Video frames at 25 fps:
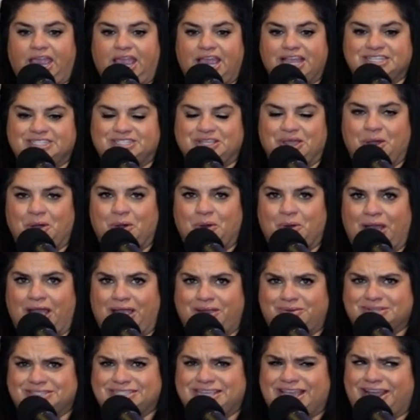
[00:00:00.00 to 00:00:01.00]
And so
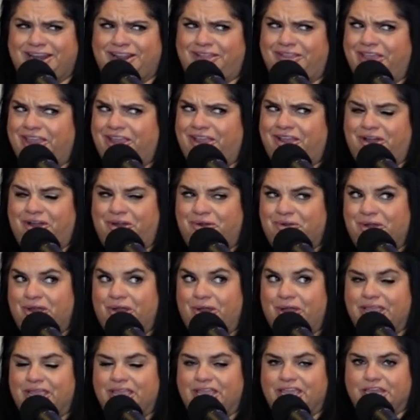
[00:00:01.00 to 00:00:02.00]
I was kind of like, oh
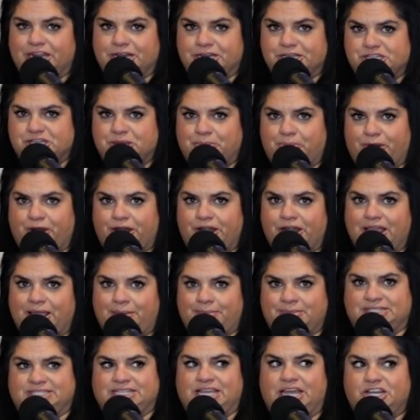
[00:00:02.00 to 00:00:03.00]
no, I can get it cheaper on
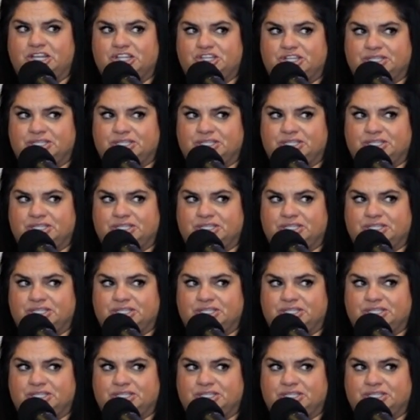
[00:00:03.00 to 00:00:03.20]
Amazon.